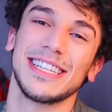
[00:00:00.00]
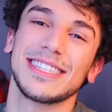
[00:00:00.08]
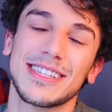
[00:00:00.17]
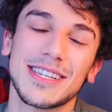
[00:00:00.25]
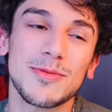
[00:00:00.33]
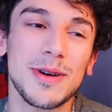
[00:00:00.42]

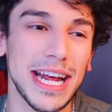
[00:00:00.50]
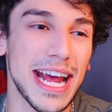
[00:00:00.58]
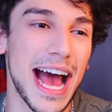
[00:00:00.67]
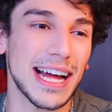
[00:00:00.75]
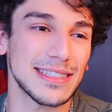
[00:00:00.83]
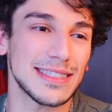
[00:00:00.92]
this is what he
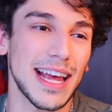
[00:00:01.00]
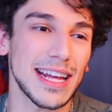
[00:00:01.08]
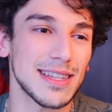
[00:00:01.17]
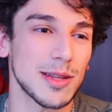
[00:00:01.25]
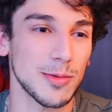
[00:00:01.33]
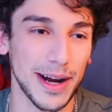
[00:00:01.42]
had to say
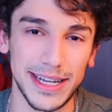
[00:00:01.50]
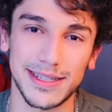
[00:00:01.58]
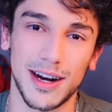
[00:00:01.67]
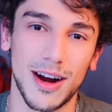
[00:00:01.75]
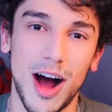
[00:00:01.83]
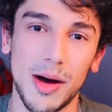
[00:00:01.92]
to the
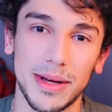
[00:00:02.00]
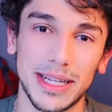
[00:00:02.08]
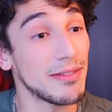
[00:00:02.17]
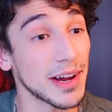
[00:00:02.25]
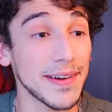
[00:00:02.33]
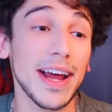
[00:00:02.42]
razor comment.
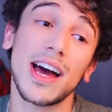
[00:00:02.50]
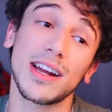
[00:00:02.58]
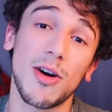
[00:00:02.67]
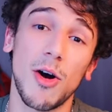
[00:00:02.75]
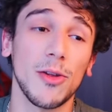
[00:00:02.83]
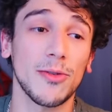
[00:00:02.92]
Very
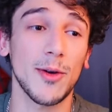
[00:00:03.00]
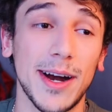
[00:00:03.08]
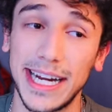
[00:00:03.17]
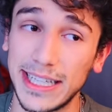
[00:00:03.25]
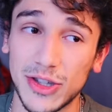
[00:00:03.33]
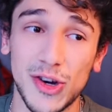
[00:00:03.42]
uncalled for
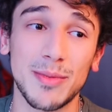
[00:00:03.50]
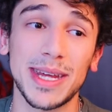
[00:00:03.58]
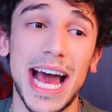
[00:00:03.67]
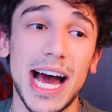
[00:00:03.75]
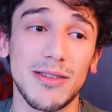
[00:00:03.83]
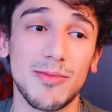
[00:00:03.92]
and
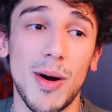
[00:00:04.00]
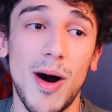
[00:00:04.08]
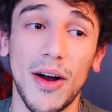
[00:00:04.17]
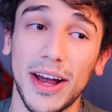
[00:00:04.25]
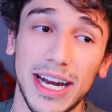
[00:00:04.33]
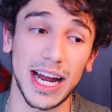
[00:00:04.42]
extremely out of
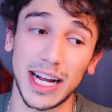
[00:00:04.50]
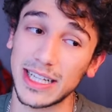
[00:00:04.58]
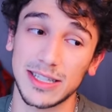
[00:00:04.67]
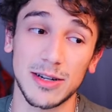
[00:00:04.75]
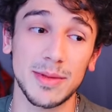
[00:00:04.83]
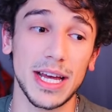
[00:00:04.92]
pocket and
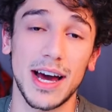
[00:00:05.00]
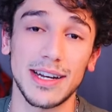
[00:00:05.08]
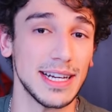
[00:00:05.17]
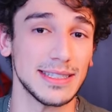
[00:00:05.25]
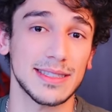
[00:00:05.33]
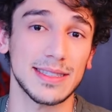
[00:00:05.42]
extremely
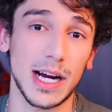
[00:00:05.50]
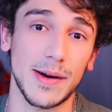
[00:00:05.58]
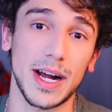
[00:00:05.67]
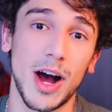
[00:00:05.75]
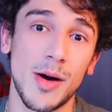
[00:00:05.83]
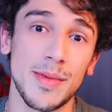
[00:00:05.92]

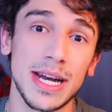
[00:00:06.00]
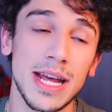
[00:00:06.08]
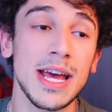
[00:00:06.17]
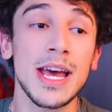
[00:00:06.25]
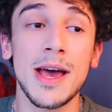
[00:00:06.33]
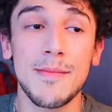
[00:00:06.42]
unnecessary comment,
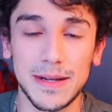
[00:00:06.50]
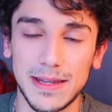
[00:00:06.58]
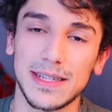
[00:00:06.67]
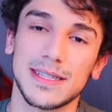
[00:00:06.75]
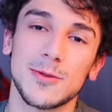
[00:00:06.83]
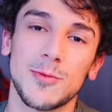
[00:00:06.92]
but
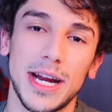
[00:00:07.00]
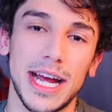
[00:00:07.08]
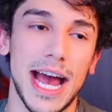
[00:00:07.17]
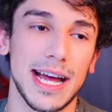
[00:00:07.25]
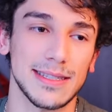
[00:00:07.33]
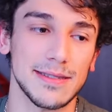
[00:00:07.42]
this is what
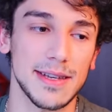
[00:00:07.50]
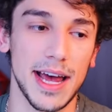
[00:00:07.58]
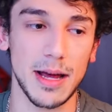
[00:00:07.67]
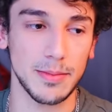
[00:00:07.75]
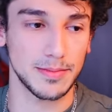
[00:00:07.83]
he had to say.